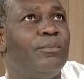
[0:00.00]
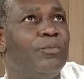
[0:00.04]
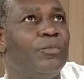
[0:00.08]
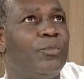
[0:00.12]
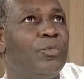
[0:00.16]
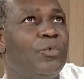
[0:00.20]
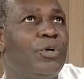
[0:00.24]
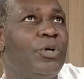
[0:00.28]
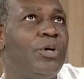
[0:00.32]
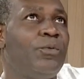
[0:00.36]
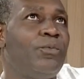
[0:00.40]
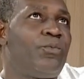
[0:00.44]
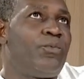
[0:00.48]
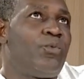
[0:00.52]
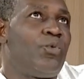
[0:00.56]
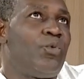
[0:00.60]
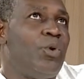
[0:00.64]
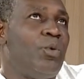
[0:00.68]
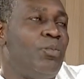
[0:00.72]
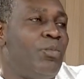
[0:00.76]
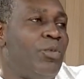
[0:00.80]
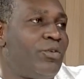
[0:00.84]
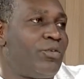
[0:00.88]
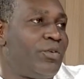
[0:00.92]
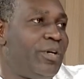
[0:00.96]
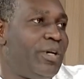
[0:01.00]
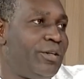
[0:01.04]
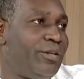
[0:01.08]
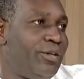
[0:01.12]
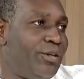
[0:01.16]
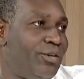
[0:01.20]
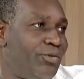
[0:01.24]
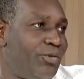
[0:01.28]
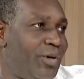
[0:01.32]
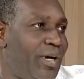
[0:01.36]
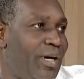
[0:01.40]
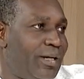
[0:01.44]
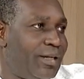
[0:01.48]
If we must get
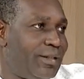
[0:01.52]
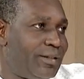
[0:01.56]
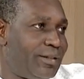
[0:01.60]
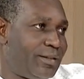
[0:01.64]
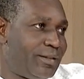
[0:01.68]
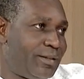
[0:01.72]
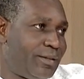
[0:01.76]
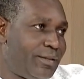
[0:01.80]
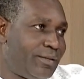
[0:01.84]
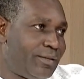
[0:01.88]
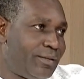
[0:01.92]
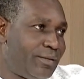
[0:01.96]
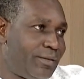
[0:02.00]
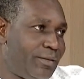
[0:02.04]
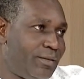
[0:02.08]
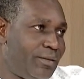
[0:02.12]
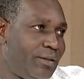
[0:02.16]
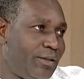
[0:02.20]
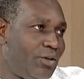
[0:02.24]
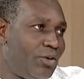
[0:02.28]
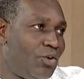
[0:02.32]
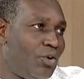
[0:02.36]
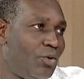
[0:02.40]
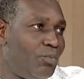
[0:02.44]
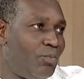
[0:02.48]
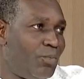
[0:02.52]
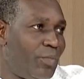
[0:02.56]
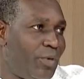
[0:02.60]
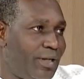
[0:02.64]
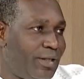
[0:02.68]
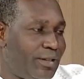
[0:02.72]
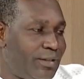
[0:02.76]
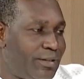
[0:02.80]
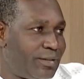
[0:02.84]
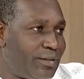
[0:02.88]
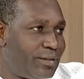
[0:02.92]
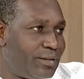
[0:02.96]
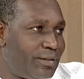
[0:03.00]
it right, the
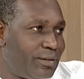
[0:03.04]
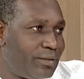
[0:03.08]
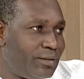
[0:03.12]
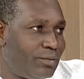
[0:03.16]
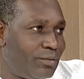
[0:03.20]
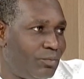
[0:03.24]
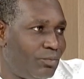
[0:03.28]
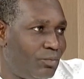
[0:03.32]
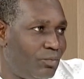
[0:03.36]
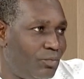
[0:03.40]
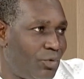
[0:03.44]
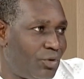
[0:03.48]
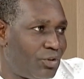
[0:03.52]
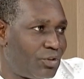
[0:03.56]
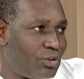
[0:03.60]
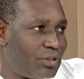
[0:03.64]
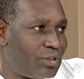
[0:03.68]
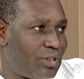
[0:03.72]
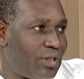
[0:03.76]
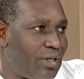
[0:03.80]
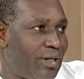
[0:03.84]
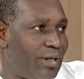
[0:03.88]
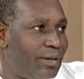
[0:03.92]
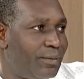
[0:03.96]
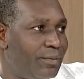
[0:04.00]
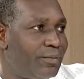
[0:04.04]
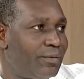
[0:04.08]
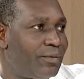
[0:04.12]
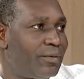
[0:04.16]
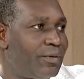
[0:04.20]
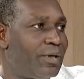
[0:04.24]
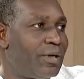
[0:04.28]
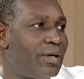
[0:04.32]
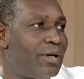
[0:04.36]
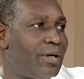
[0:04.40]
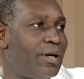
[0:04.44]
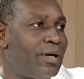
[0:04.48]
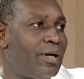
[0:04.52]
government must
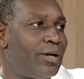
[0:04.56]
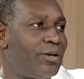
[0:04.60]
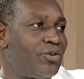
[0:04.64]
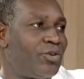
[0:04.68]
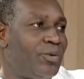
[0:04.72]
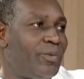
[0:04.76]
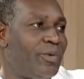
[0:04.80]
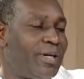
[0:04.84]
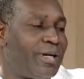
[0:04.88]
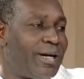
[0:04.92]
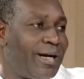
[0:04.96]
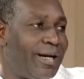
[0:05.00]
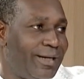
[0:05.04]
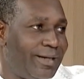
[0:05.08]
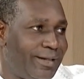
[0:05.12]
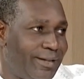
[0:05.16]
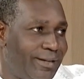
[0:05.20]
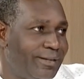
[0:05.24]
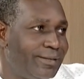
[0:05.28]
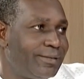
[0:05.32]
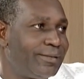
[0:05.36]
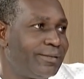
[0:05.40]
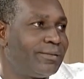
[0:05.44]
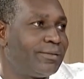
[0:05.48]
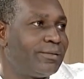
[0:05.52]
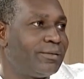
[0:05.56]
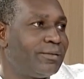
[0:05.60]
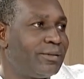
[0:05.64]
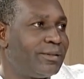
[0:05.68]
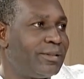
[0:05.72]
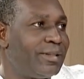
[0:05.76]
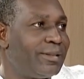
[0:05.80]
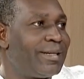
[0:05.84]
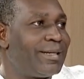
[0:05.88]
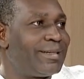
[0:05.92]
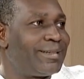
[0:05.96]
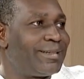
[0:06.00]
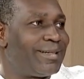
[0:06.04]
astronomically
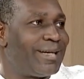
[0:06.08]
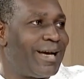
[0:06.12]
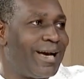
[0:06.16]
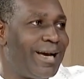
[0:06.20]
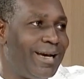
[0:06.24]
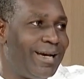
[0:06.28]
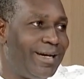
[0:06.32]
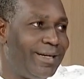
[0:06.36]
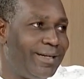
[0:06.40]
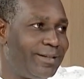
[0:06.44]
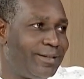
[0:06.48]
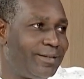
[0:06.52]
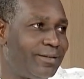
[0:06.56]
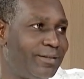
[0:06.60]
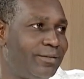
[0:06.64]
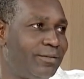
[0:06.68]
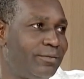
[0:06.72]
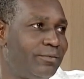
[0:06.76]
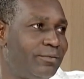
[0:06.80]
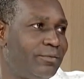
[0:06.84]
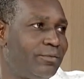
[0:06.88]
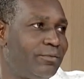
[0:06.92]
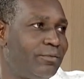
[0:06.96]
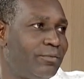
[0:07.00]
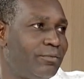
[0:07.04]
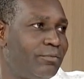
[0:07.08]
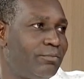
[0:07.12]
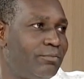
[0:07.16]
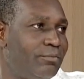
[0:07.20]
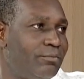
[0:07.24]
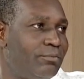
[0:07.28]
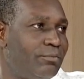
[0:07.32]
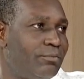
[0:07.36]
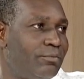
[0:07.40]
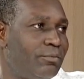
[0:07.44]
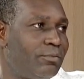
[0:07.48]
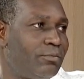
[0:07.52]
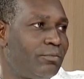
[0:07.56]
set aside
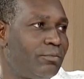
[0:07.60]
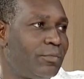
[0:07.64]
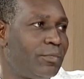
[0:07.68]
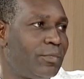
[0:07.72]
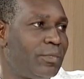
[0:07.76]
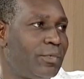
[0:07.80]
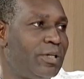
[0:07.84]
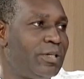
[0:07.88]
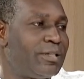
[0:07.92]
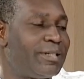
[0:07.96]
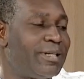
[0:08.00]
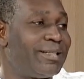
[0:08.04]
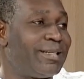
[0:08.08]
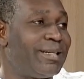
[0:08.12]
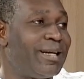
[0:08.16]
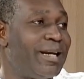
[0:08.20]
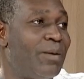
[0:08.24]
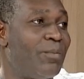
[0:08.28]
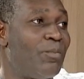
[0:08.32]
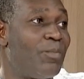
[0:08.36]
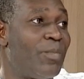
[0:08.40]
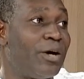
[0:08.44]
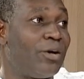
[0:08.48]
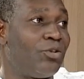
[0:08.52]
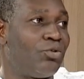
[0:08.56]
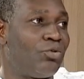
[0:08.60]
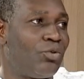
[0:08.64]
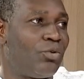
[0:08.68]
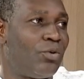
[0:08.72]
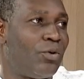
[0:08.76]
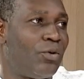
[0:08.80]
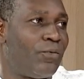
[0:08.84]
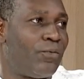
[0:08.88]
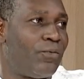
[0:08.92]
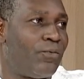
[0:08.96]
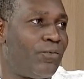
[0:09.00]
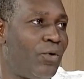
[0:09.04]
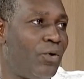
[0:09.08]
a certain amount
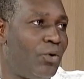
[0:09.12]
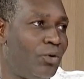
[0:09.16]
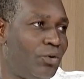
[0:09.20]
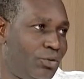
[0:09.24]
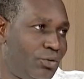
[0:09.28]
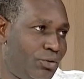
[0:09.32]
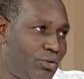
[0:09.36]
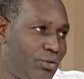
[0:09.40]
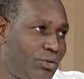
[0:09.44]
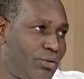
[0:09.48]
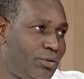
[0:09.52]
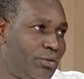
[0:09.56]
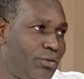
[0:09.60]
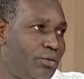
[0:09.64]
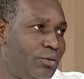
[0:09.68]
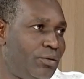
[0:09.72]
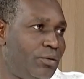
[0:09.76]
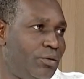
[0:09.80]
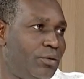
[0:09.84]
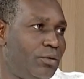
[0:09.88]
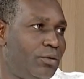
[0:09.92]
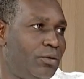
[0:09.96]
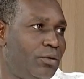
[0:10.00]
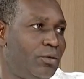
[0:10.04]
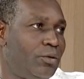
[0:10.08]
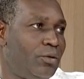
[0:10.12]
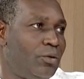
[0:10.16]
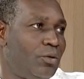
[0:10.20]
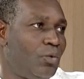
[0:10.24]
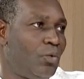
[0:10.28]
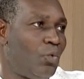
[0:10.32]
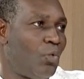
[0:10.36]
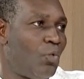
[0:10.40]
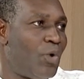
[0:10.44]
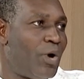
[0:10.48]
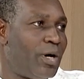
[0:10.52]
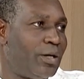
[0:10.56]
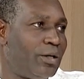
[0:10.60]
of fund,
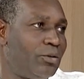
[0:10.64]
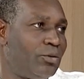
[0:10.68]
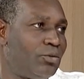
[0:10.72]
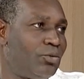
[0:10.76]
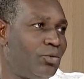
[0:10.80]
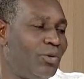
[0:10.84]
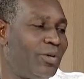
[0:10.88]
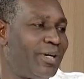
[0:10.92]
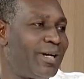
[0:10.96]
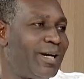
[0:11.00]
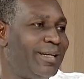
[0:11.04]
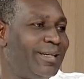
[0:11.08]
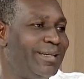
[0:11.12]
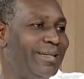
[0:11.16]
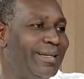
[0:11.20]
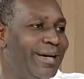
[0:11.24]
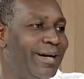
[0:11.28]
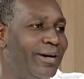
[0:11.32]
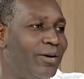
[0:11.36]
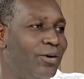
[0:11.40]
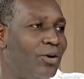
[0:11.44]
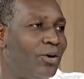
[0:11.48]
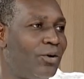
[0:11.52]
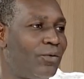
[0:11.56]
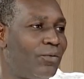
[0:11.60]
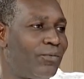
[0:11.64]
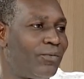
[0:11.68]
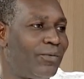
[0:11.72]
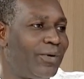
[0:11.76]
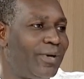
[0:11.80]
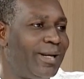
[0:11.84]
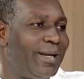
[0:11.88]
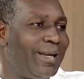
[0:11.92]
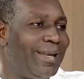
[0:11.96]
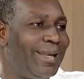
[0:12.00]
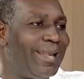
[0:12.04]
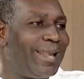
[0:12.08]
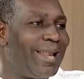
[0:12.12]
one, to look at the area of
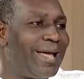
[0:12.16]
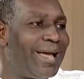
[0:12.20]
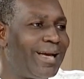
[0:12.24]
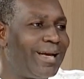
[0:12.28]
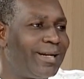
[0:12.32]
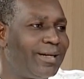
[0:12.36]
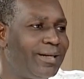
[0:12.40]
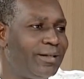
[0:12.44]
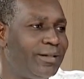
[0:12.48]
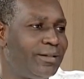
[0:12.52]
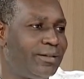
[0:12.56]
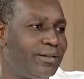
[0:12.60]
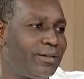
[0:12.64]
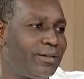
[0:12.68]
land